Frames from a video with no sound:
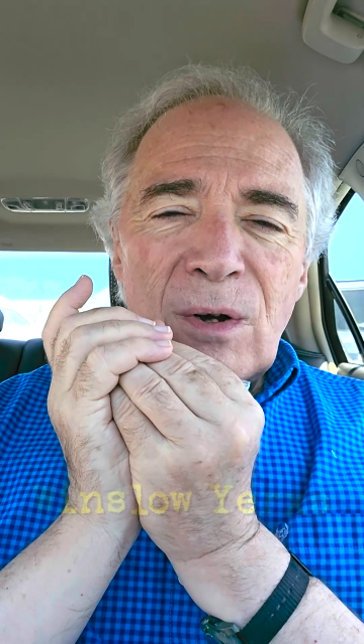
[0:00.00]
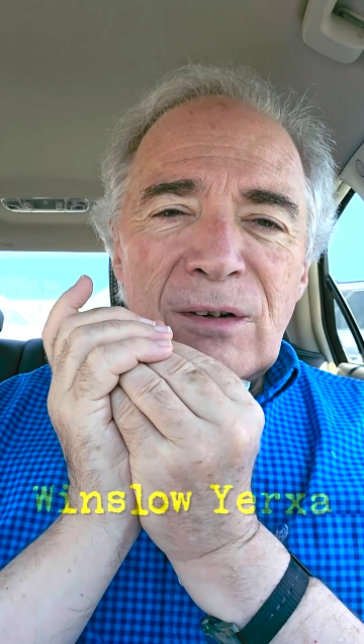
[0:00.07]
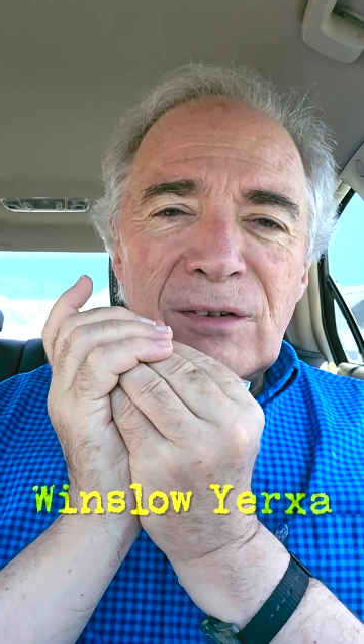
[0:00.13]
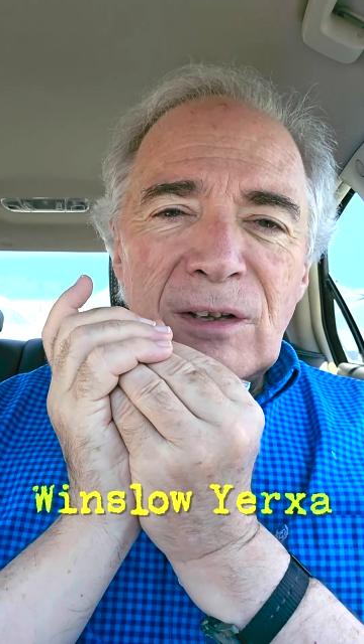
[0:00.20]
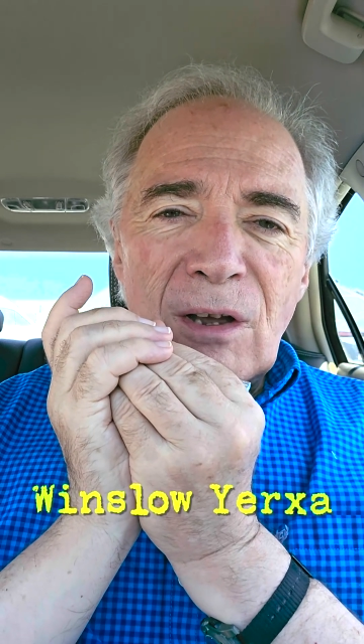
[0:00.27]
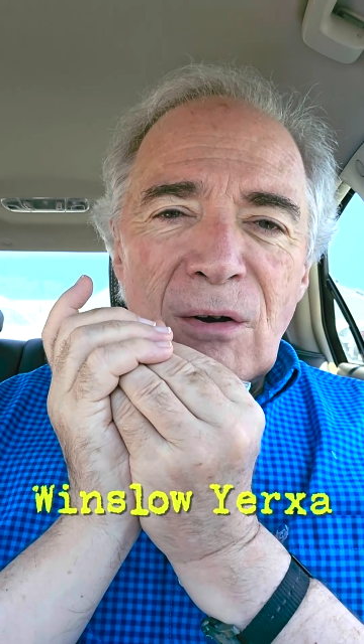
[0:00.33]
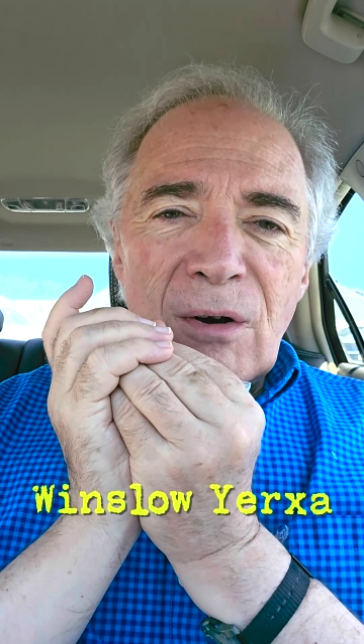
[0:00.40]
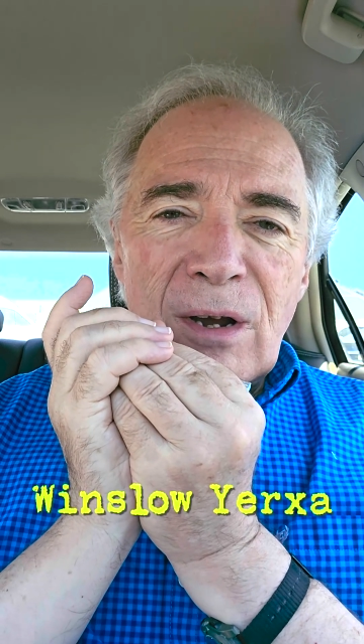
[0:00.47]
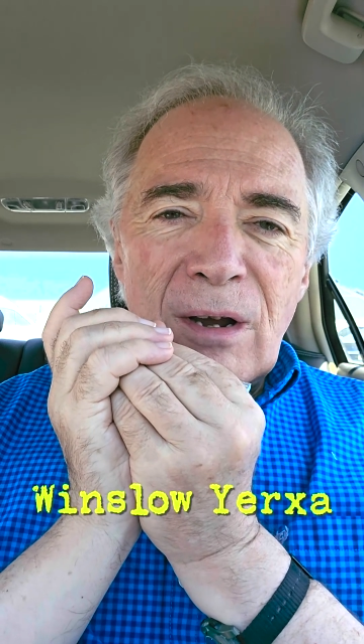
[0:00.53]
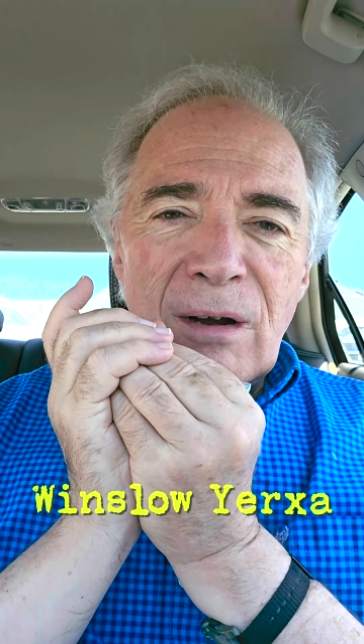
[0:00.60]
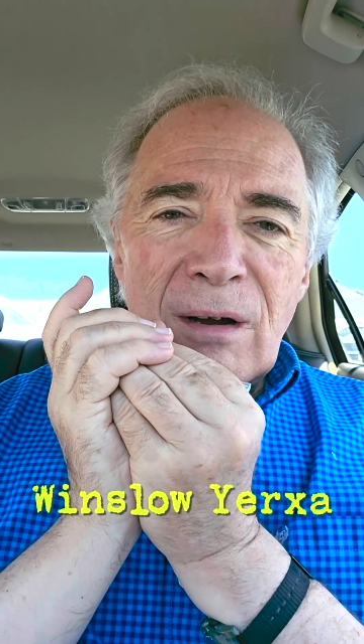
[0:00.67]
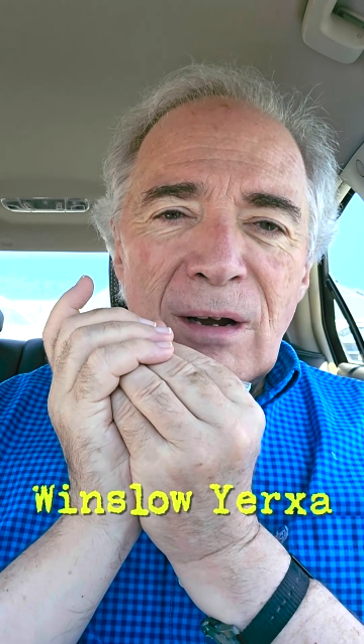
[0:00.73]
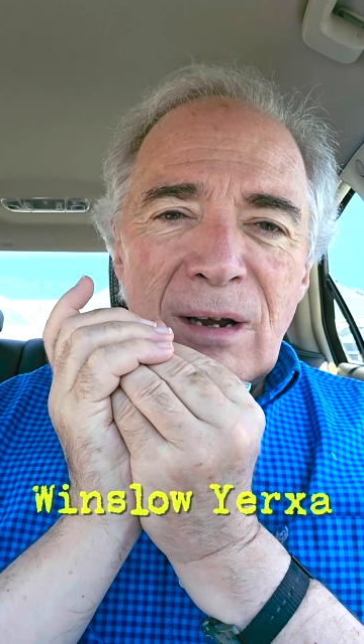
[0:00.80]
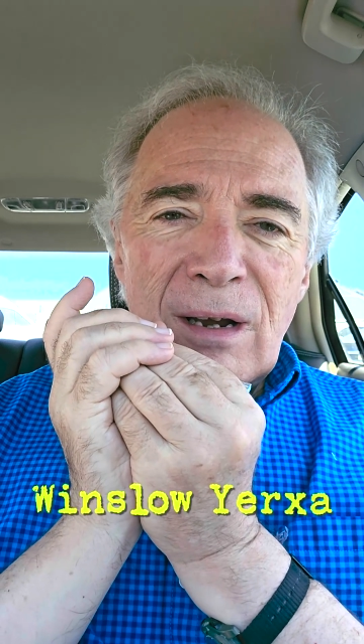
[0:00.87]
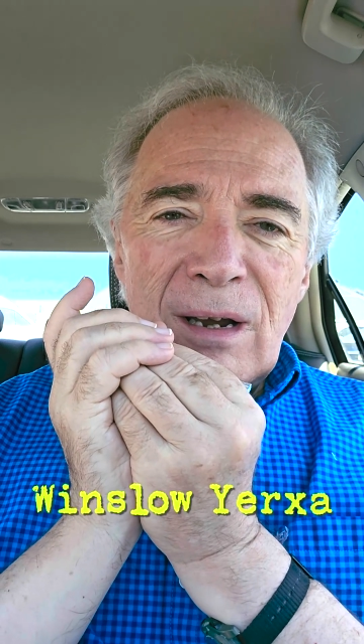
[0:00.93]
Winslow
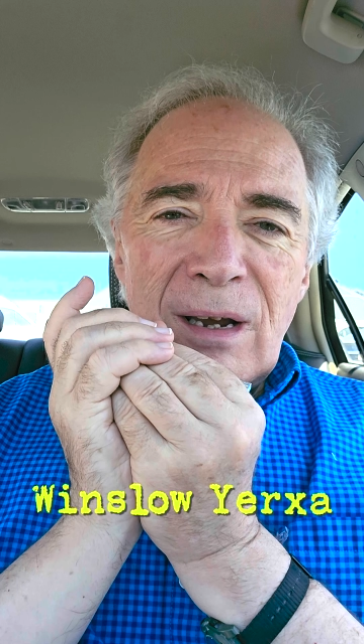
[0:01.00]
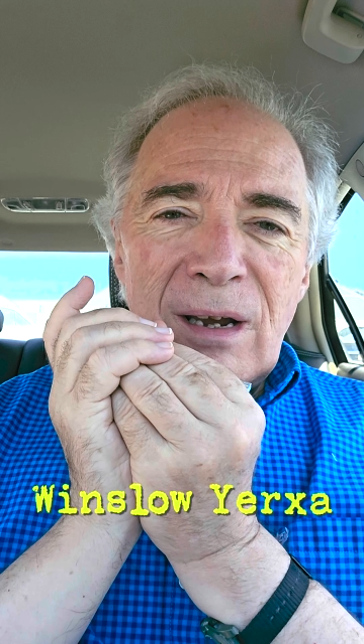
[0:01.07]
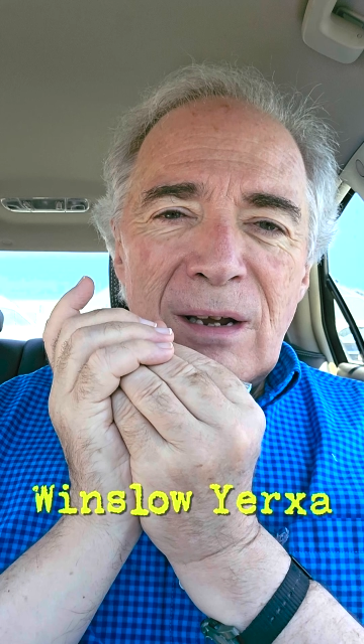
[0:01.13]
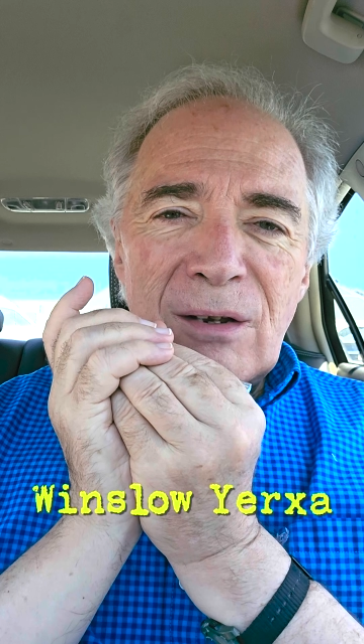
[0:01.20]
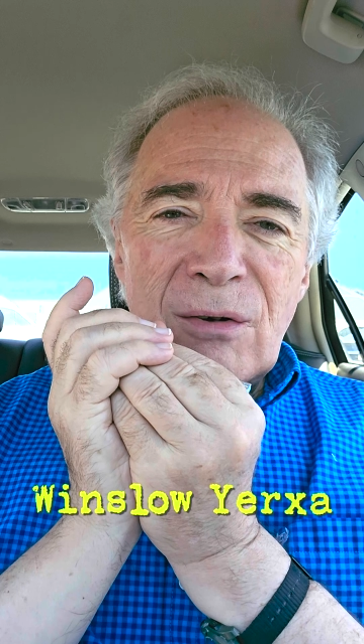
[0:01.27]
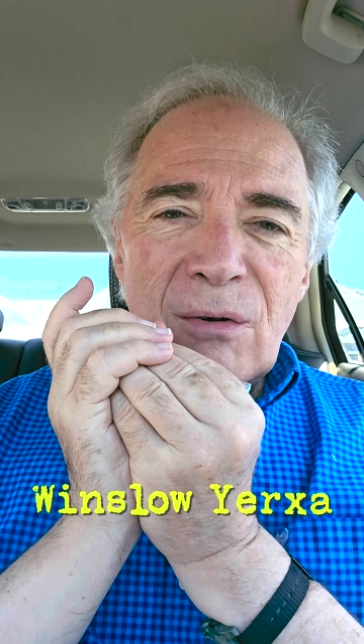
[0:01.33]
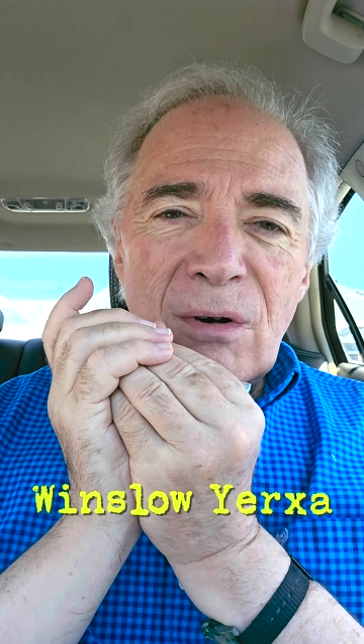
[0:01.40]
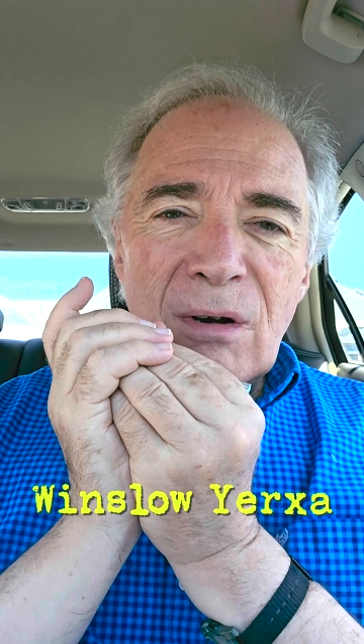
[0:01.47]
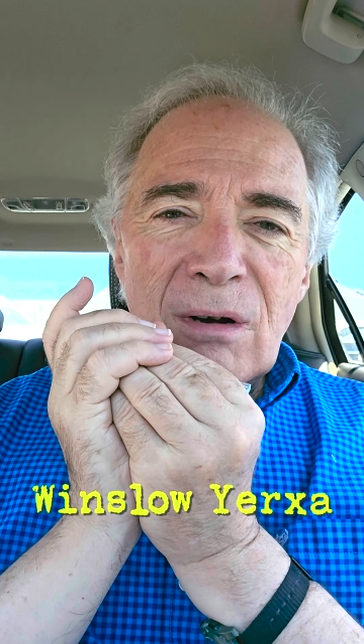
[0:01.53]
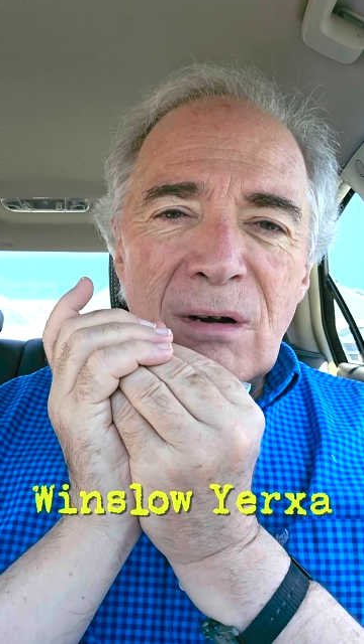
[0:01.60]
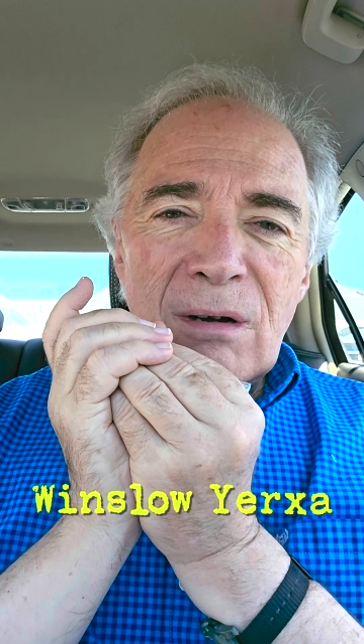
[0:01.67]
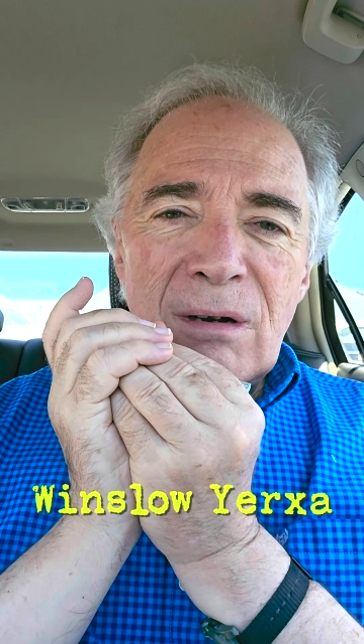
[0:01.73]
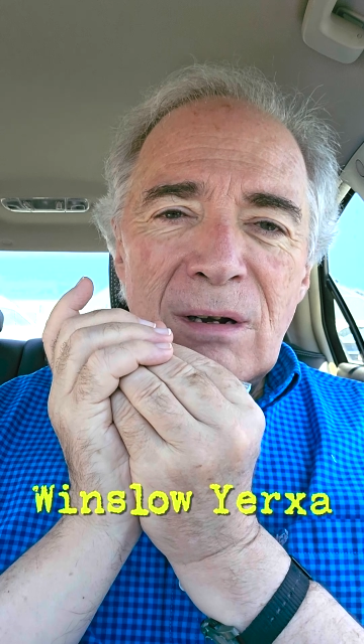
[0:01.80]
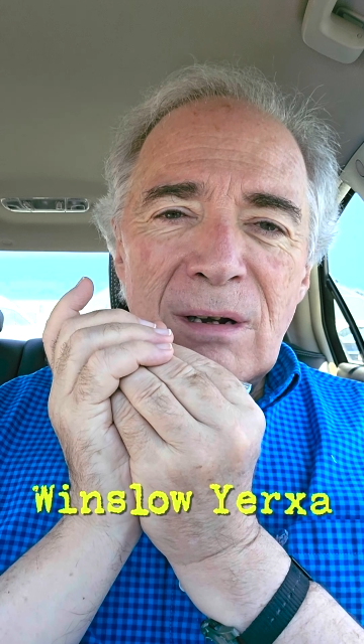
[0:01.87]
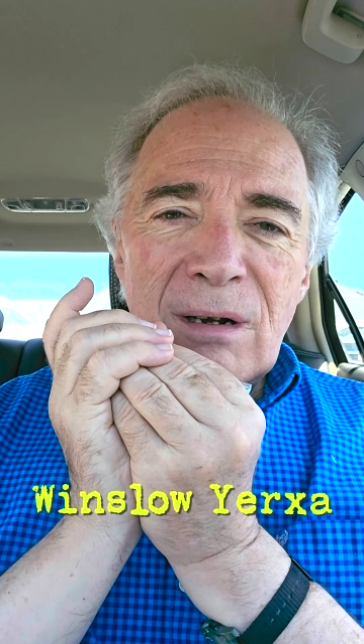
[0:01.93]
here, and you
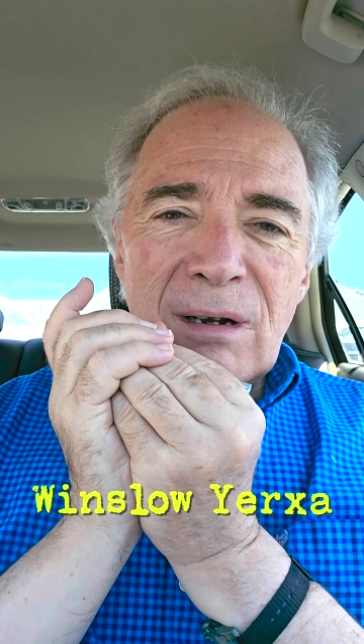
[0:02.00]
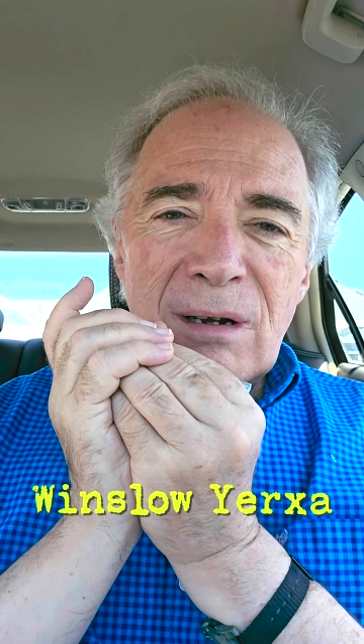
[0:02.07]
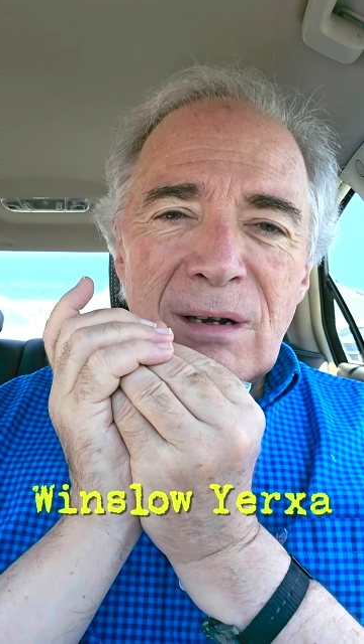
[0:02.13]
heard